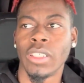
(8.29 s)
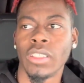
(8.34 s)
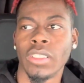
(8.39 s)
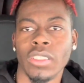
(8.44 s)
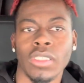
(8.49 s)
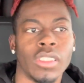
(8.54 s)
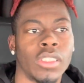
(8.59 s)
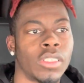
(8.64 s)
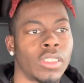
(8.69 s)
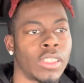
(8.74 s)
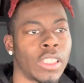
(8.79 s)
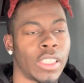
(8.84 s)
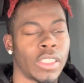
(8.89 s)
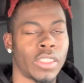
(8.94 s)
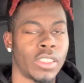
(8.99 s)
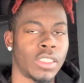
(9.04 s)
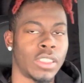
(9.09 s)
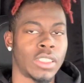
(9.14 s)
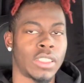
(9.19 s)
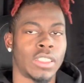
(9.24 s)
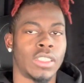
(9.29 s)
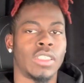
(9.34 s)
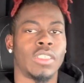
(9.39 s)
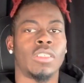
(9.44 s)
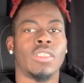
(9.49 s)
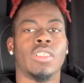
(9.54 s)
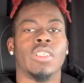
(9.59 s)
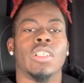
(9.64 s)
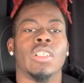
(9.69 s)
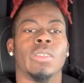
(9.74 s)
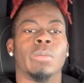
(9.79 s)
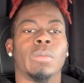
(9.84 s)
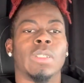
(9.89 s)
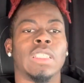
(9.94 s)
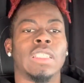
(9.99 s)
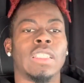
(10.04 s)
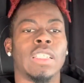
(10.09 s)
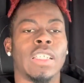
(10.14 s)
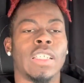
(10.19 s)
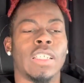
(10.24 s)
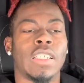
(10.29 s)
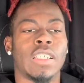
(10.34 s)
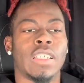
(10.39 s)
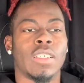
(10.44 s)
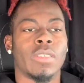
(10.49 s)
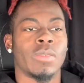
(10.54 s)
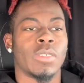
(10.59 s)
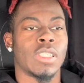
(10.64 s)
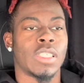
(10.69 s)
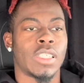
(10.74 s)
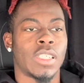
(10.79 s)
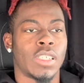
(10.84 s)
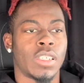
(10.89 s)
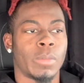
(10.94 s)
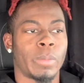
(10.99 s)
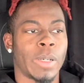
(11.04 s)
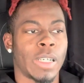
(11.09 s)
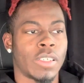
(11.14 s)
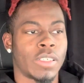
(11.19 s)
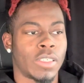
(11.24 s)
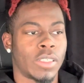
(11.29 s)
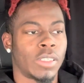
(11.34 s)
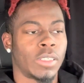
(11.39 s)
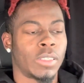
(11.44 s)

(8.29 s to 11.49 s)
We got a little snow. But today I want to talk about